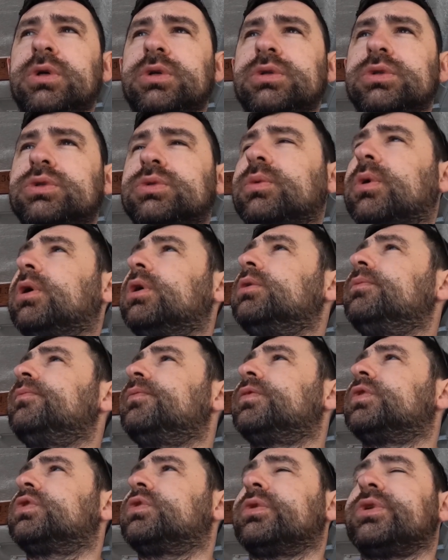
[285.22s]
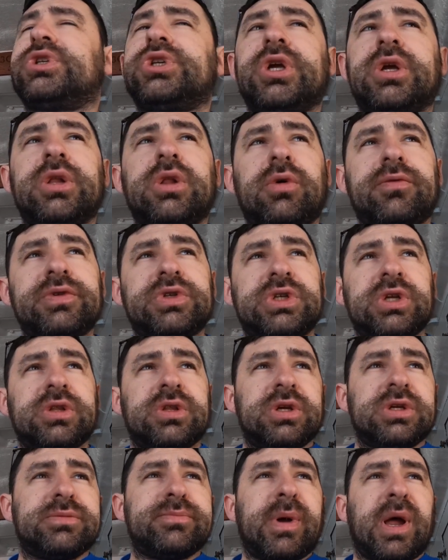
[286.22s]
as well. So it, obviously
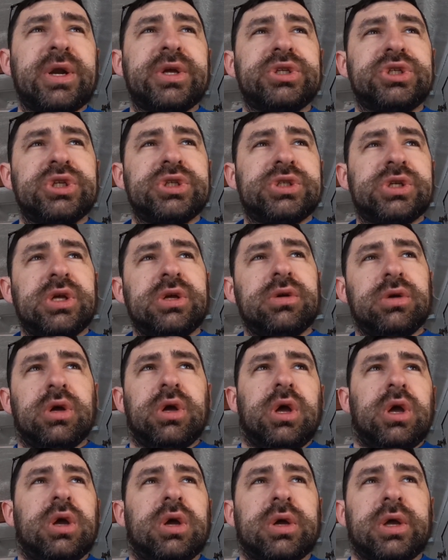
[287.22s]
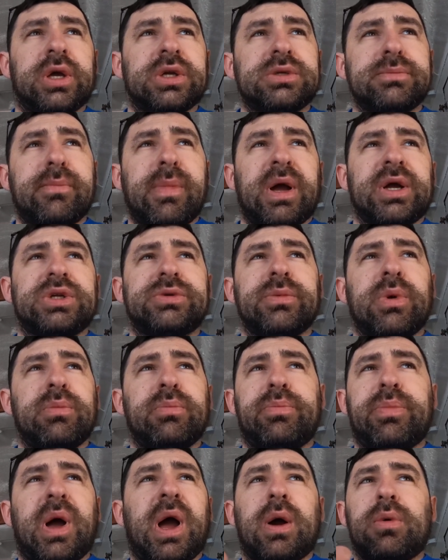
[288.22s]
this manages it, it gets a
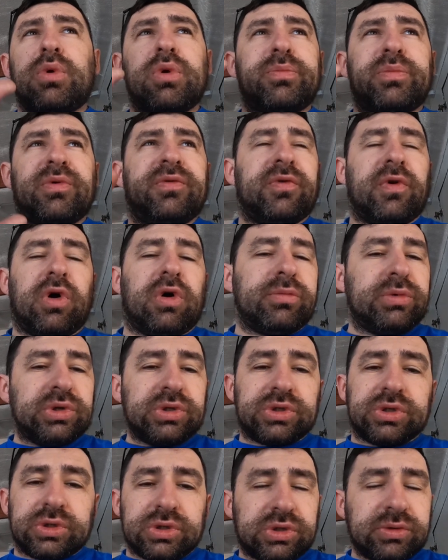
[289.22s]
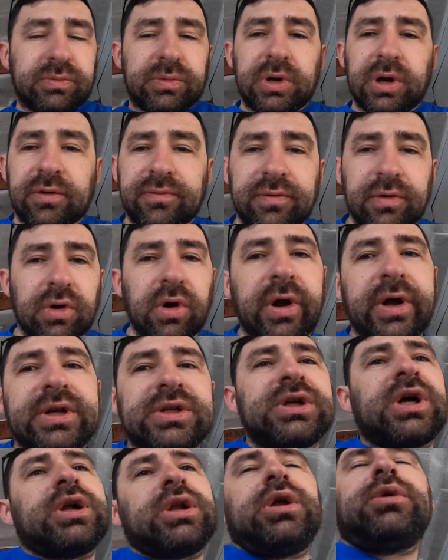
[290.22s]
maximum power performance or something. I forgot
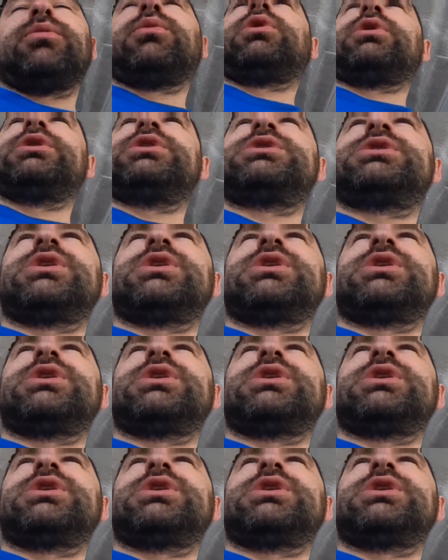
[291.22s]
exactly what it